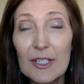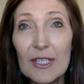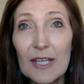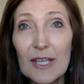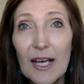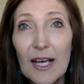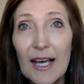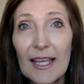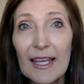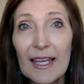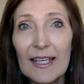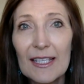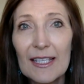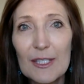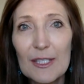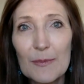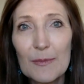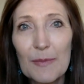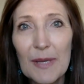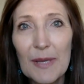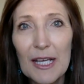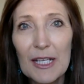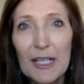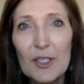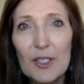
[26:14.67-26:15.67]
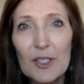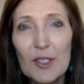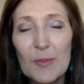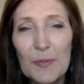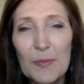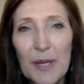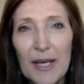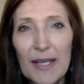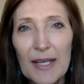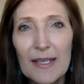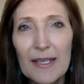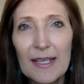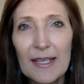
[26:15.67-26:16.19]
not as much
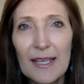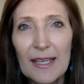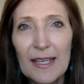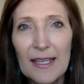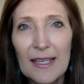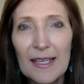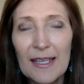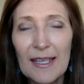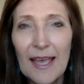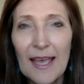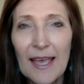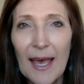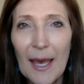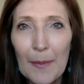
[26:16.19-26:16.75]
spontaneity